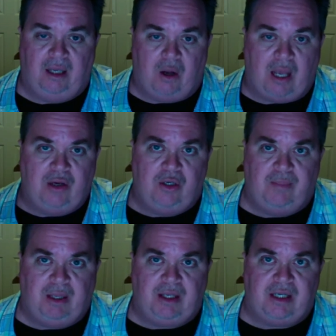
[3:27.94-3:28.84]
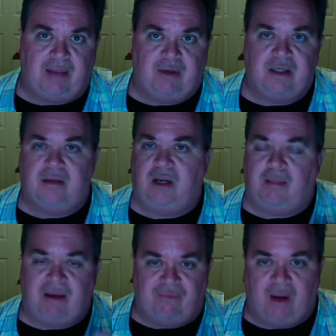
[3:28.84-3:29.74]
know, I usually pick these up because, you know,
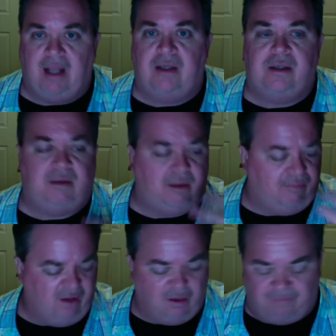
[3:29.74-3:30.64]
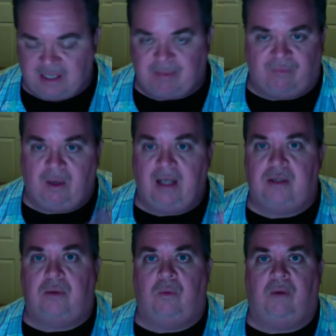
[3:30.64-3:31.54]
my friends, you know, Facebook
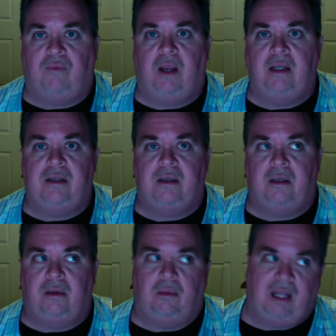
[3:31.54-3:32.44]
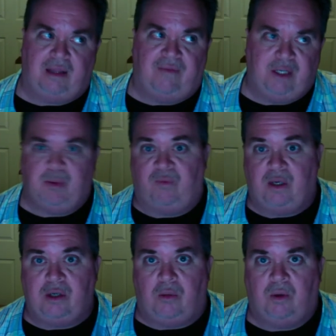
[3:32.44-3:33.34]
friends or real friends. Well, not that Facebook
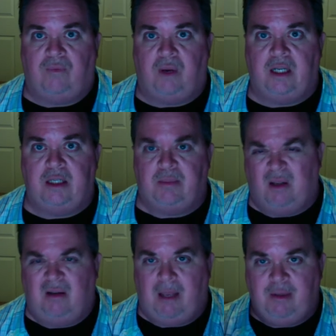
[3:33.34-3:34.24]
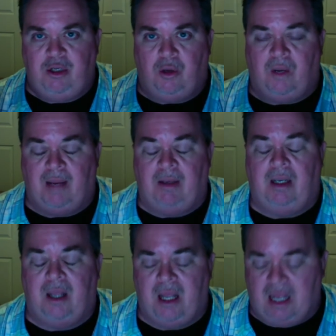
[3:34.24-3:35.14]
friends aren't real friends, but, I mean, you know what I
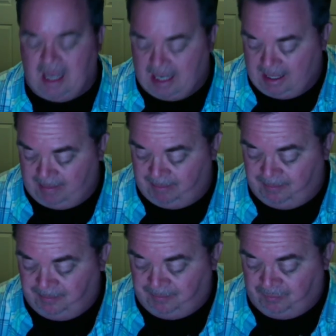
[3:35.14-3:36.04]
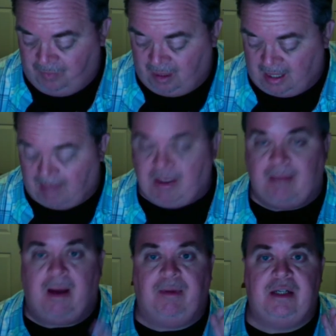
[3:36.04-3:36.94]
mean. I pick
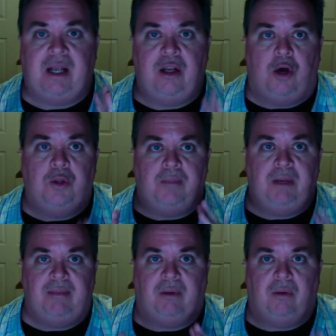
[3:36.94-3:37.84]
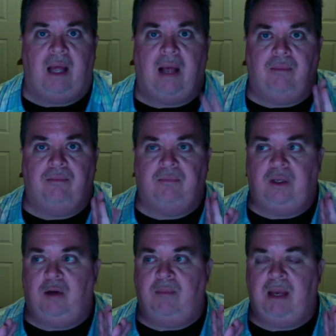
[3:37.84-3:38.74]
them up because I know that people out,
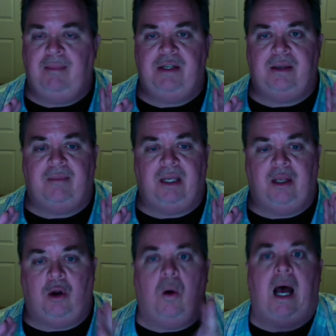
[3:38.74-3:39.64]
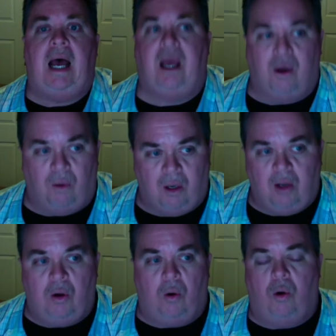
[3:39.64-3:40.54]
you know, maybe somebody in Ohio
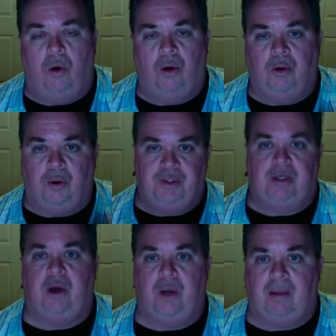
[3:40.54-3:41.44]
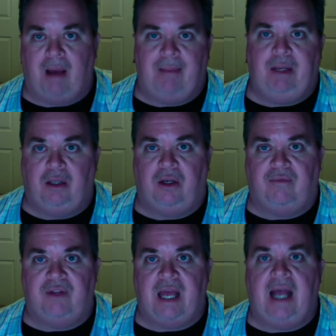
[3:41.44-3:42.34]
or North Dakota might be looking
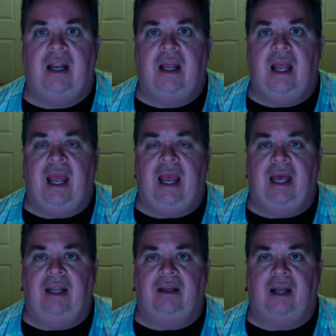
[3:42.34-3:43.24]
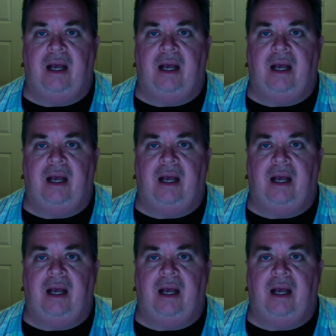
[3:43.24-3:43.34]
for that. And